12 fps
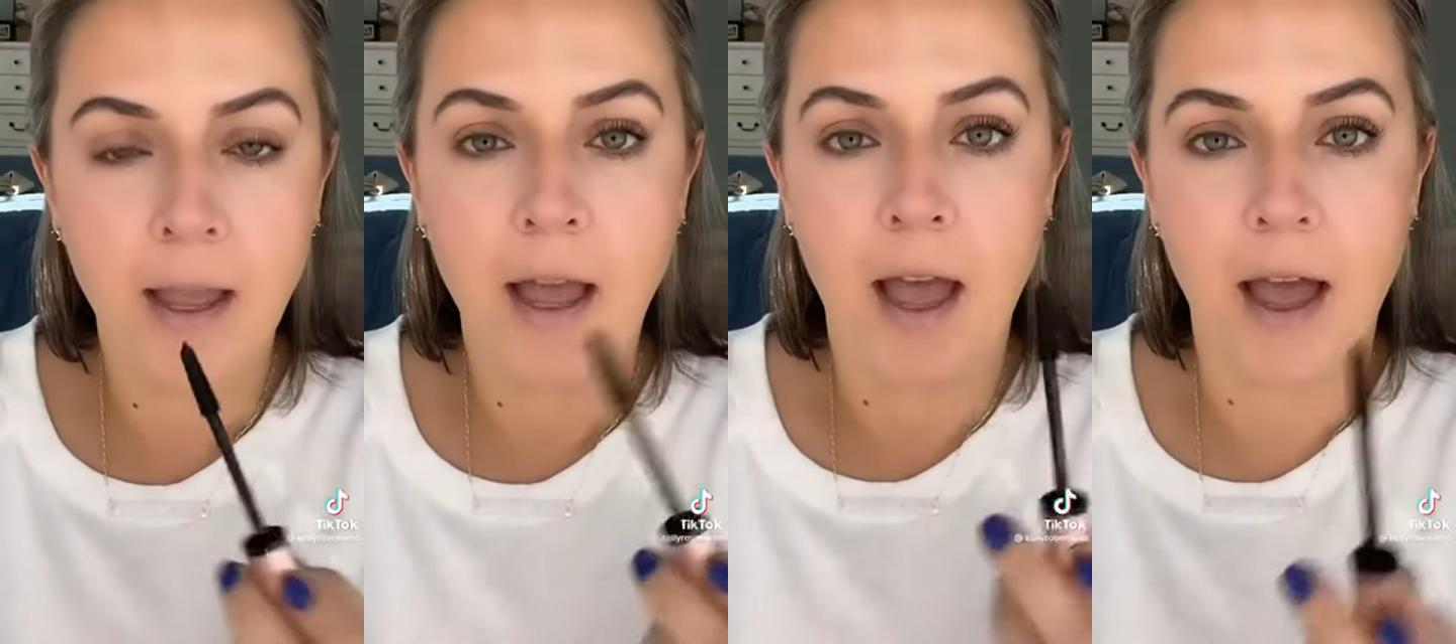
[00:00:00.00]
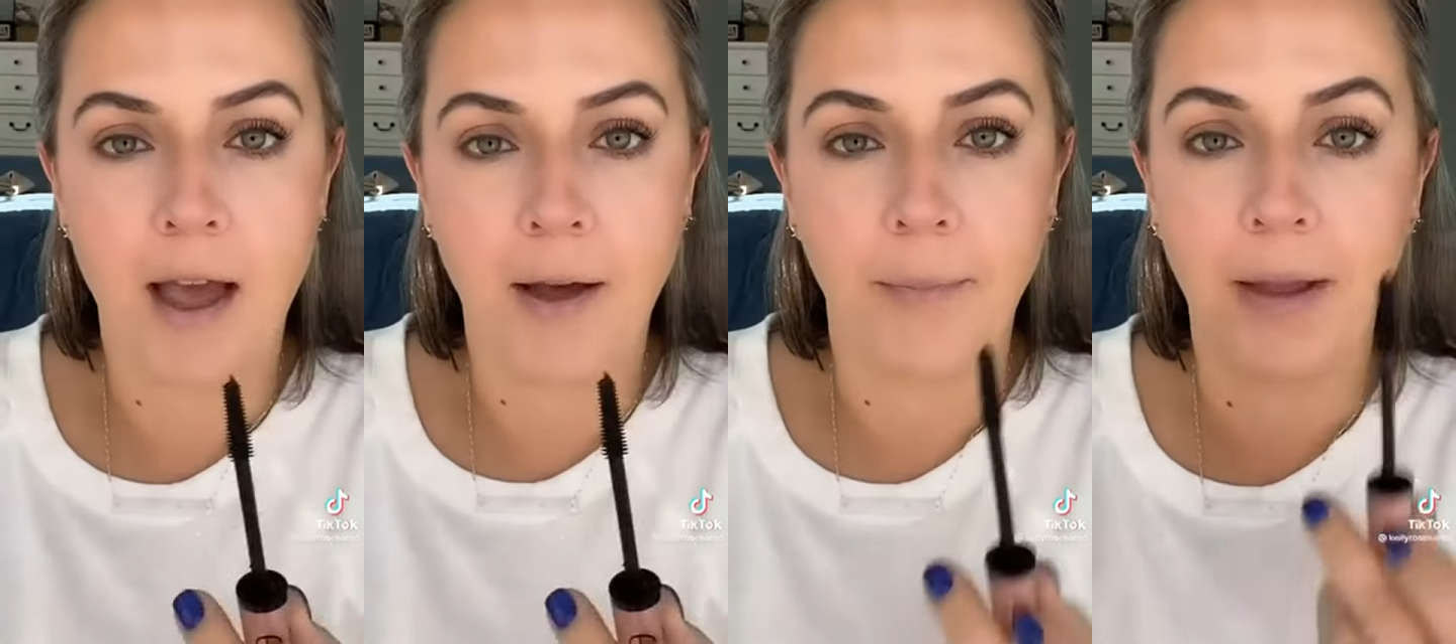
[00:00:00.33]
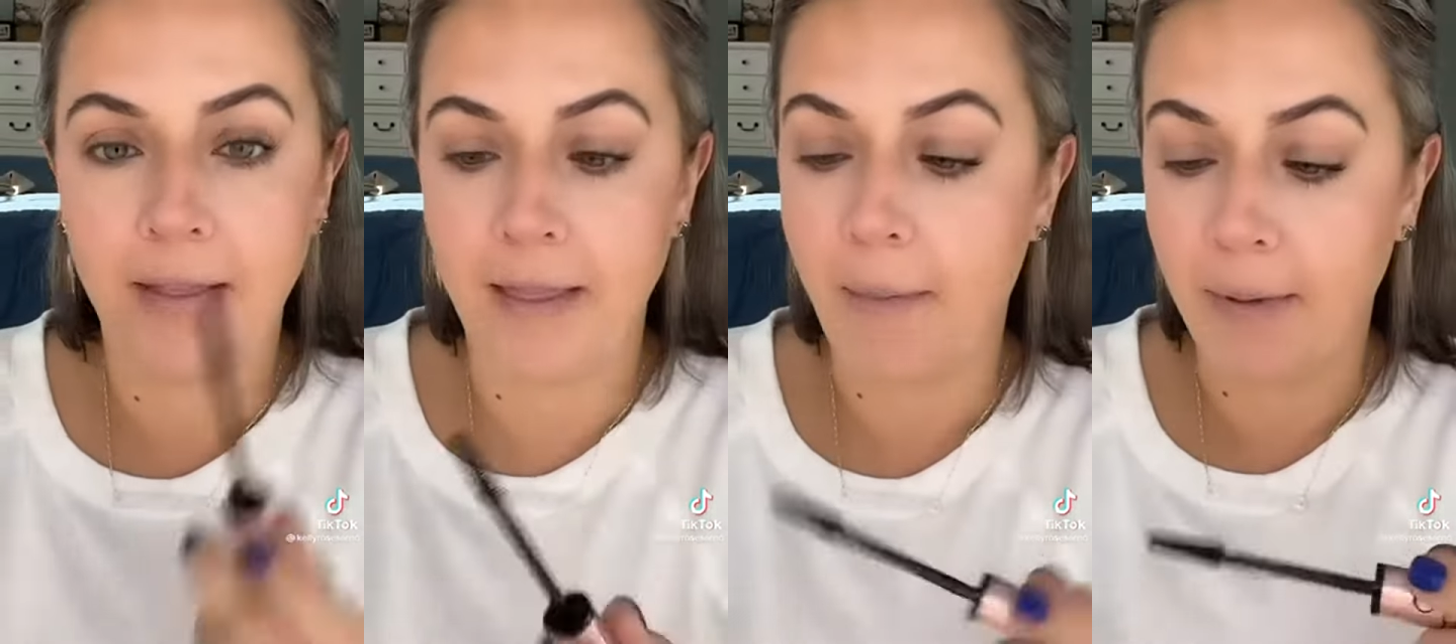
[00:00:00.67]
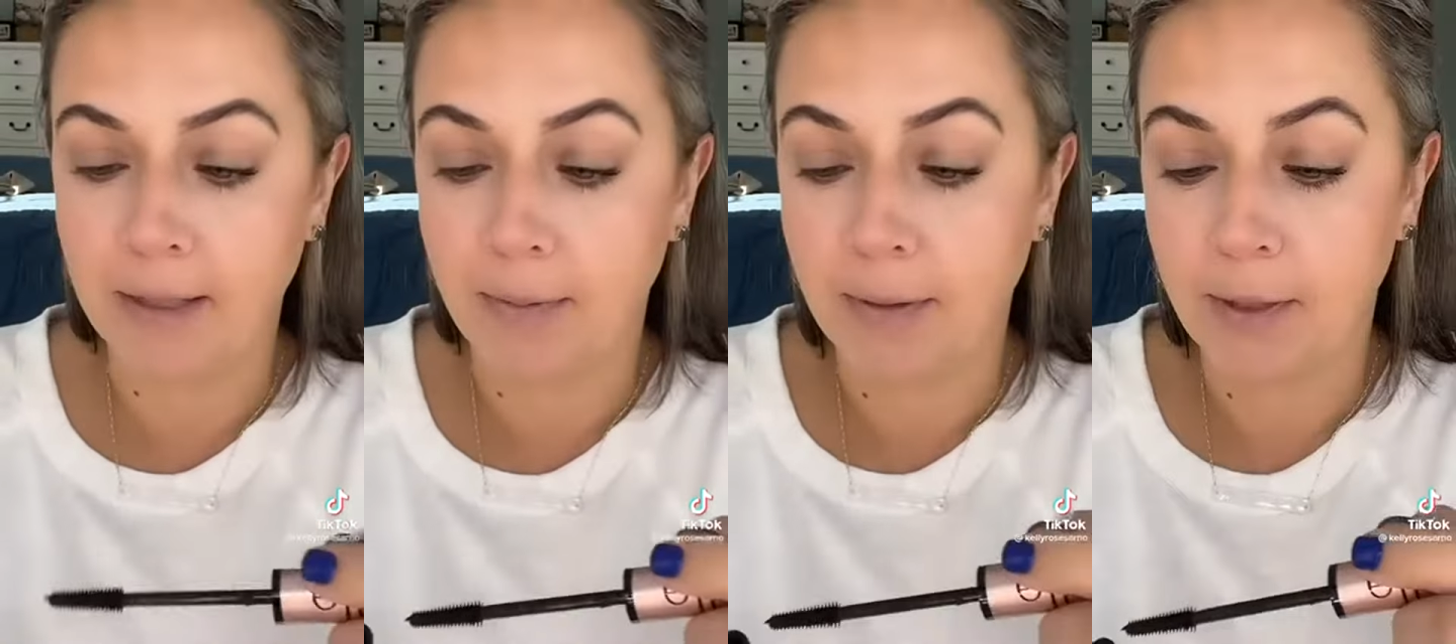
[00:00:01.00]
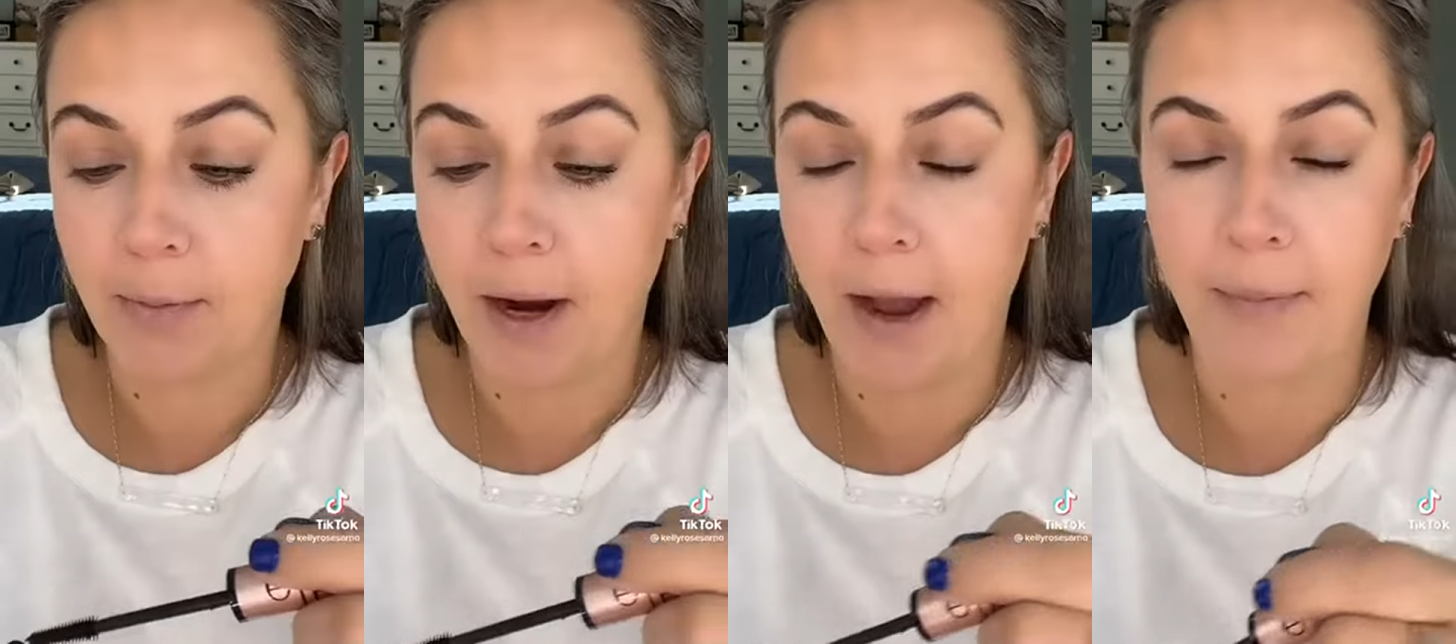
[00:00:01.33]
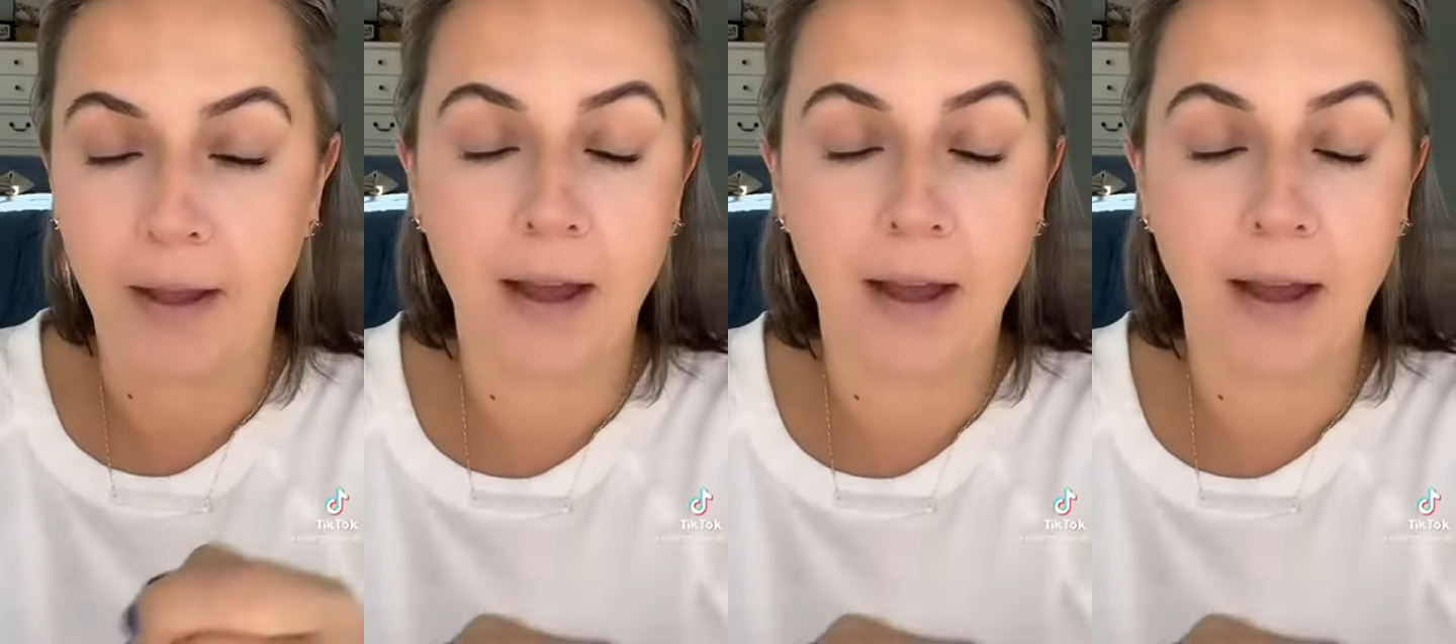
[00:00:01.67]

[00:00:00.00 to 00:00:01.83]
And that makes me super happy.